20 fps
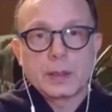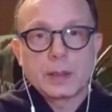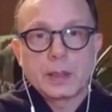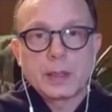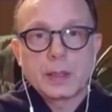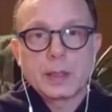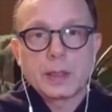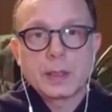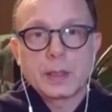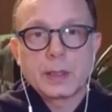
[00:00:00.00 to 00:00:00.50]

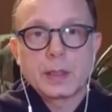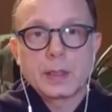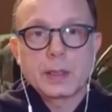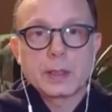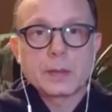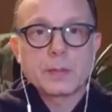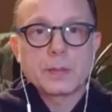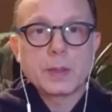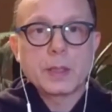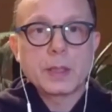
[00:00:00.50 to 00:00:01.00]
is
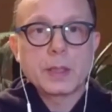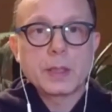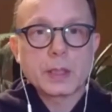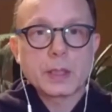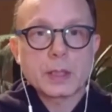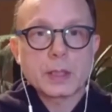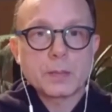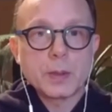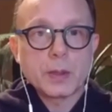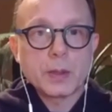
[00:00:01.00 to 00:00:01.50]
being
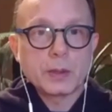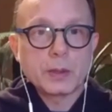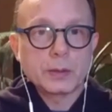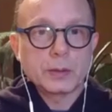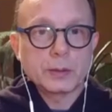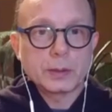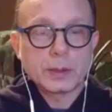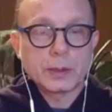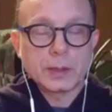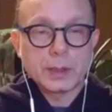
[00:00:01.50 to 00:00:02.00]

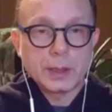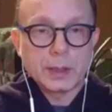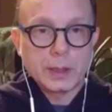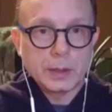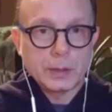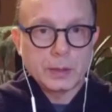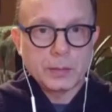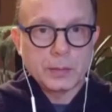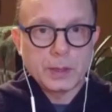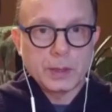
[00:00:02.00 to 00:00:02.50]
exposed
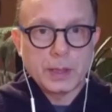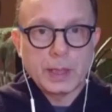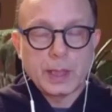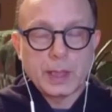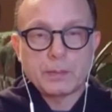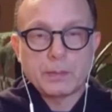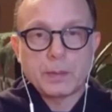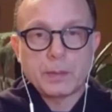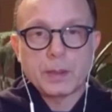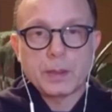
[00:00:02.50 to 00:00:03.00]
here in
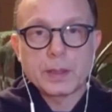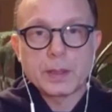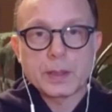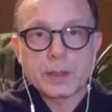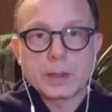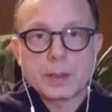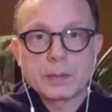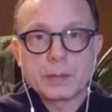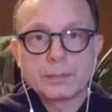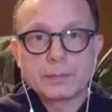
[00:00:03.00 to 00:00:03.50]

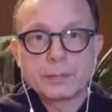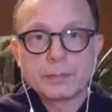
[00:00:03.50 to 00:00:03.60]
Minneapolis and